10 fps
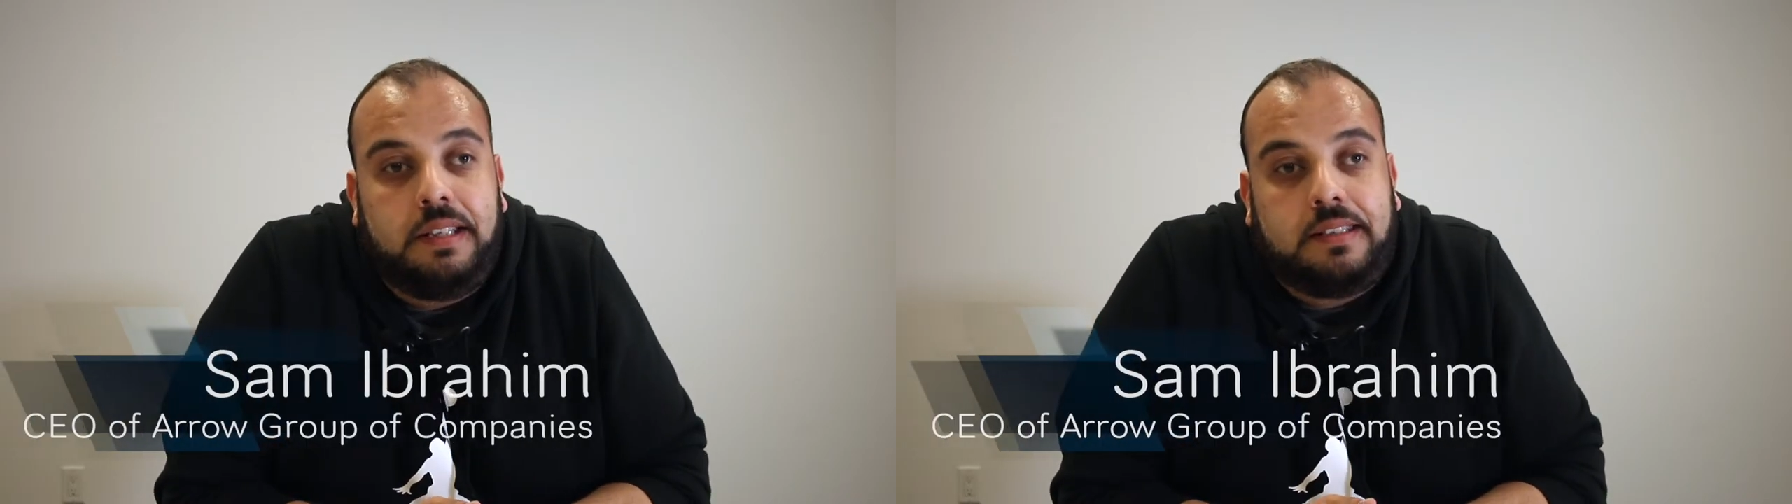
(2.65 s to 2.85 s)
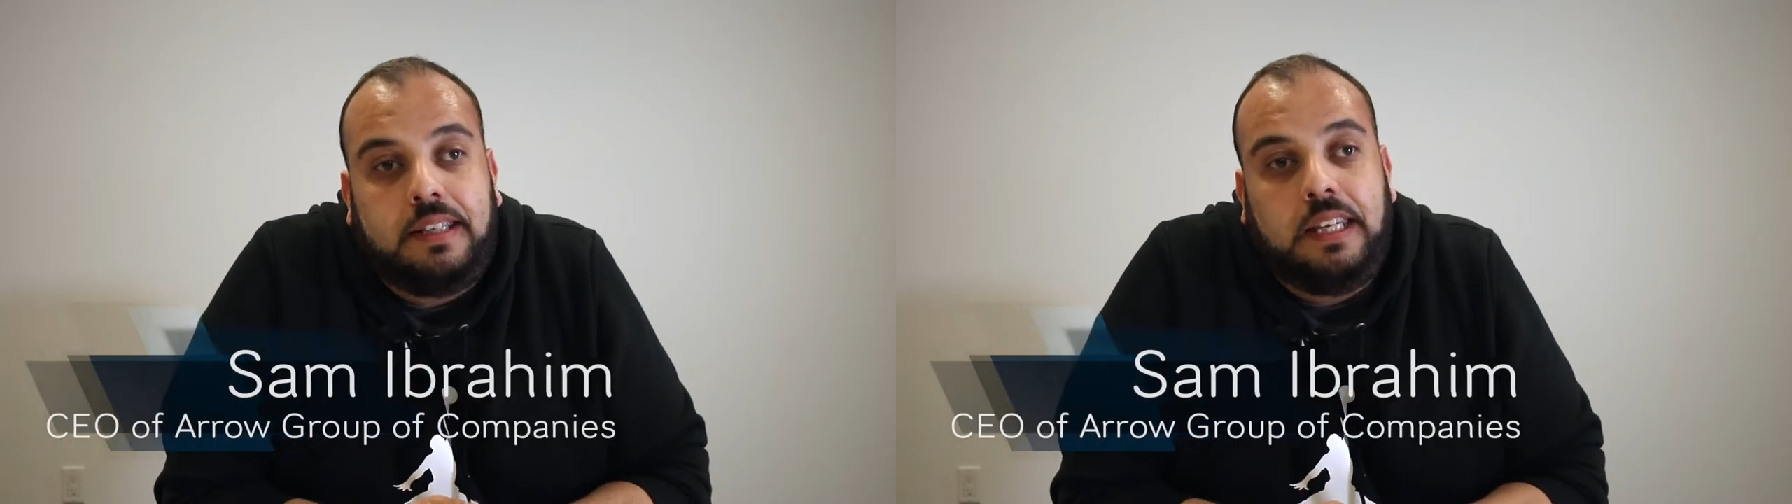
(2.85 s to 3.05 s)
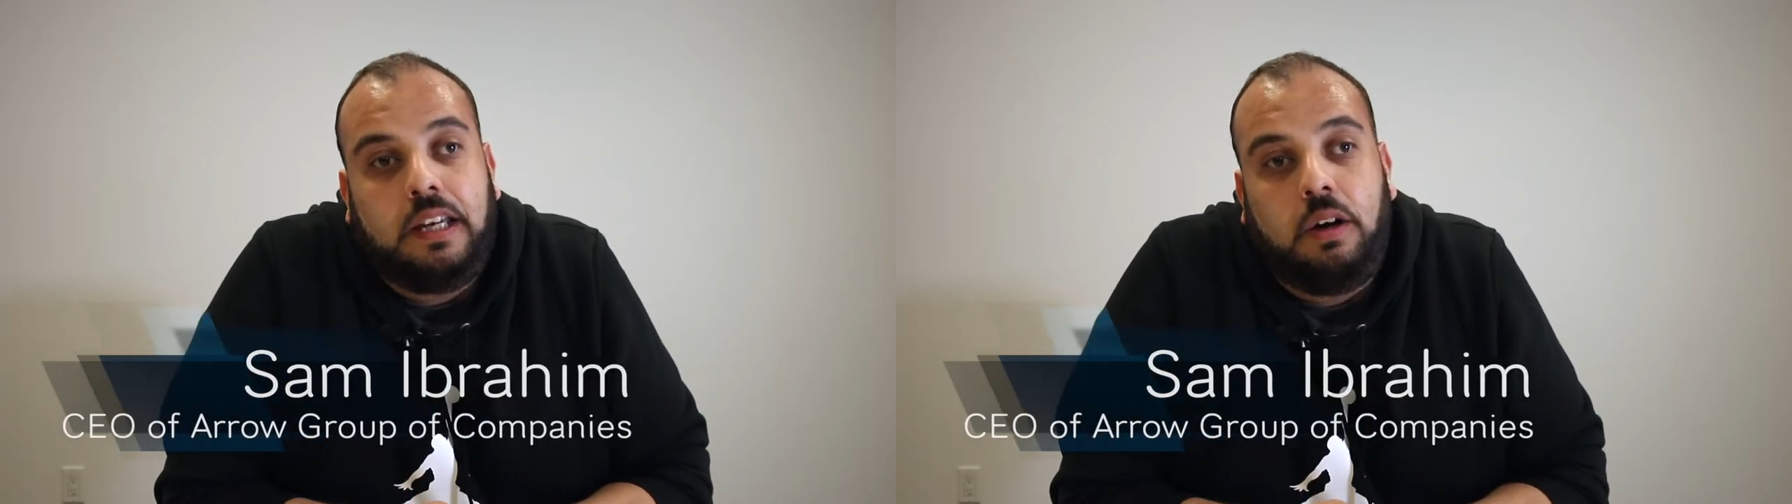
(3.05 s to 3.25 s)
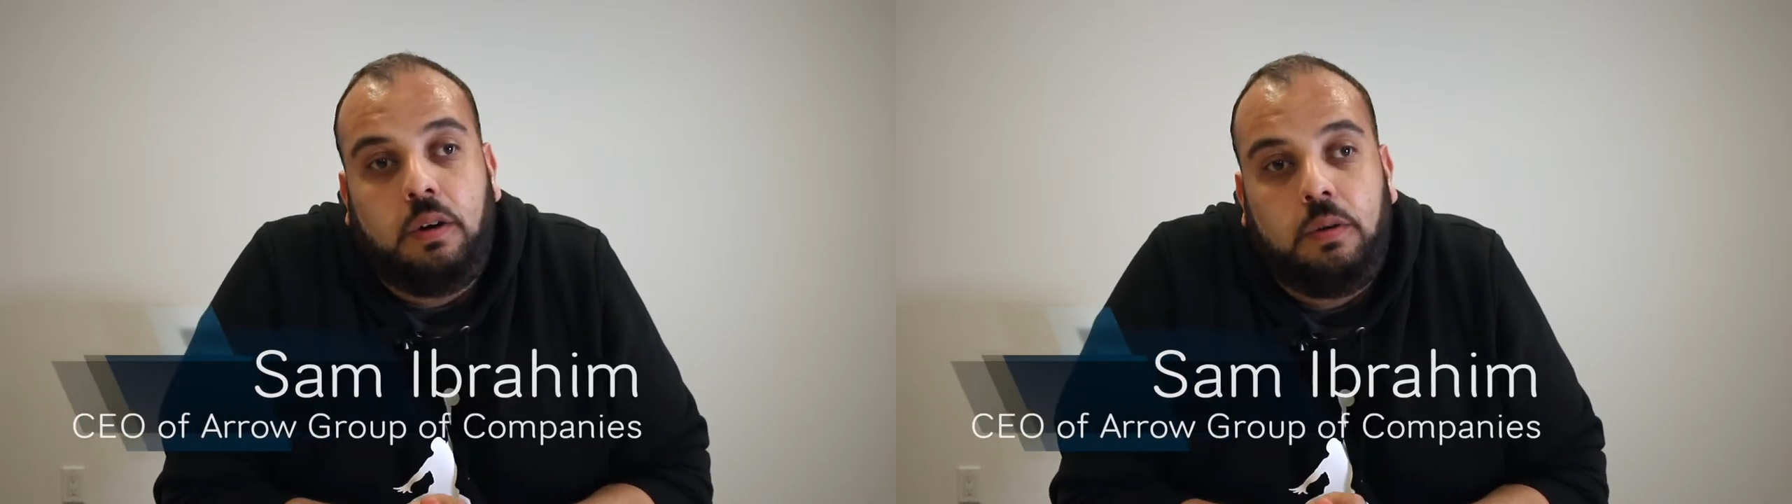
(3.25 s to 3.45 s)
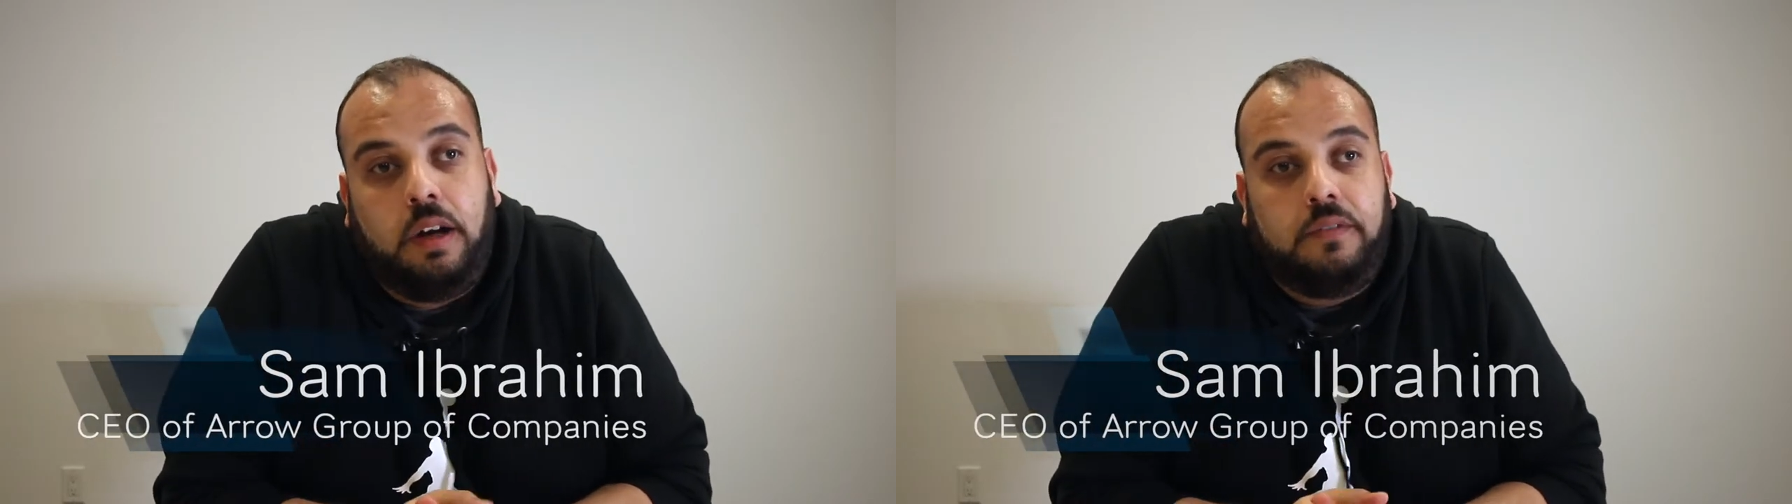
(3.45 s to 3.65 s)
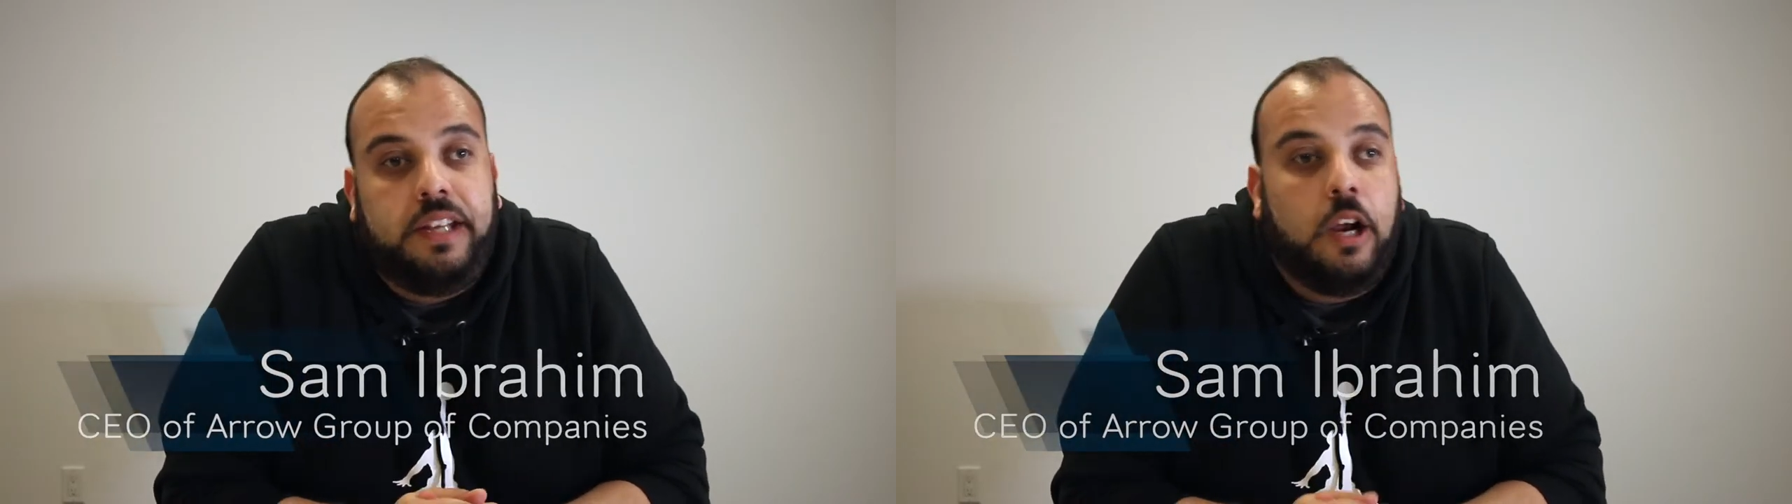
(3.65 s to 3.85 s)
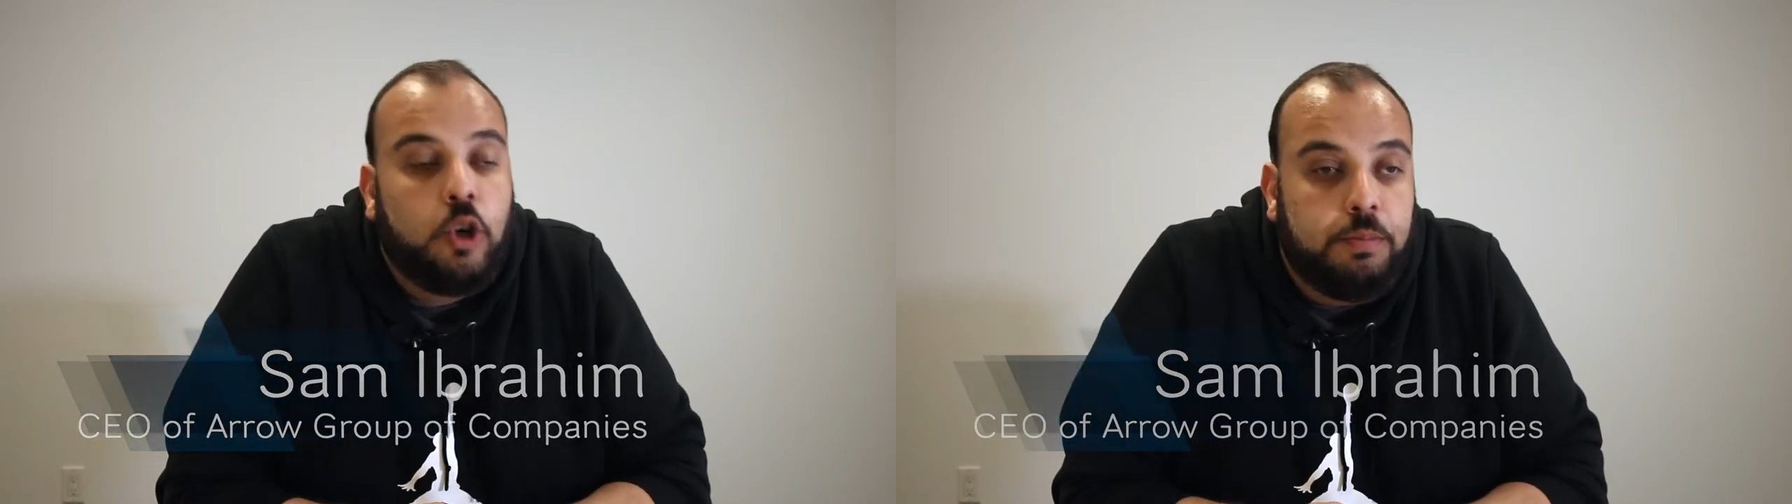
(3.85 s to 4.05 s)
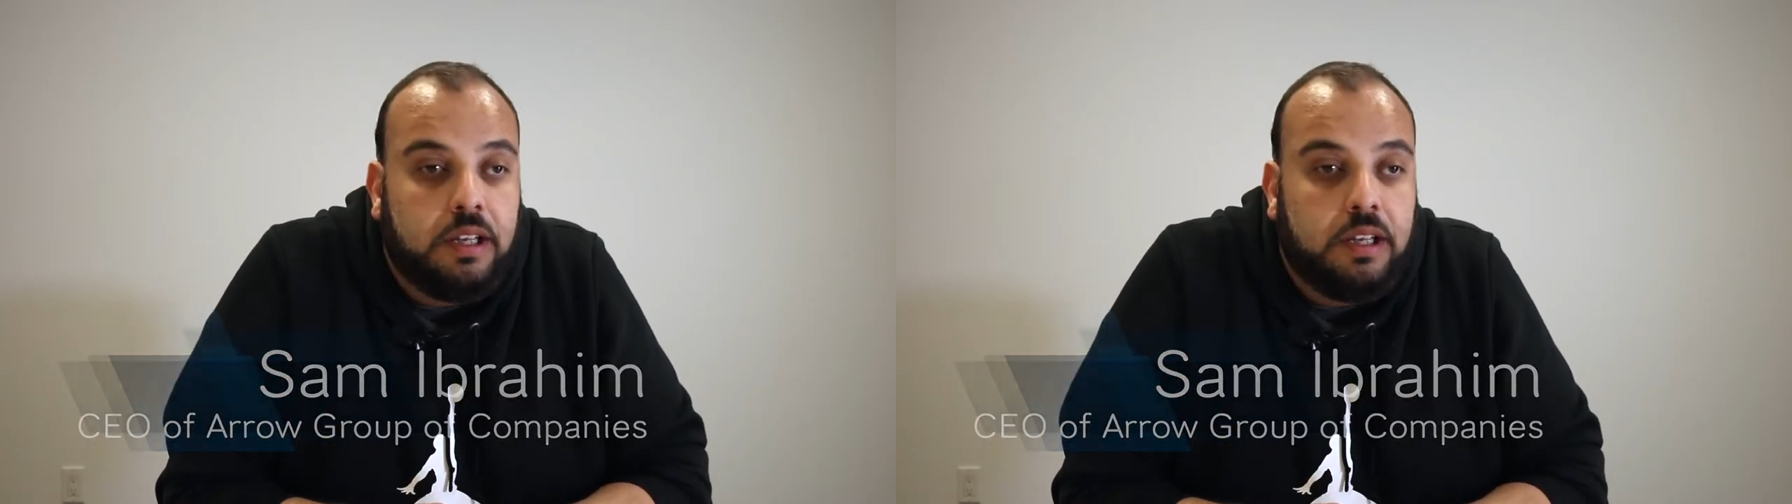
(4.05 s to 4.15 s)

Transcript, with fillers: the CEO of the Arrow Group of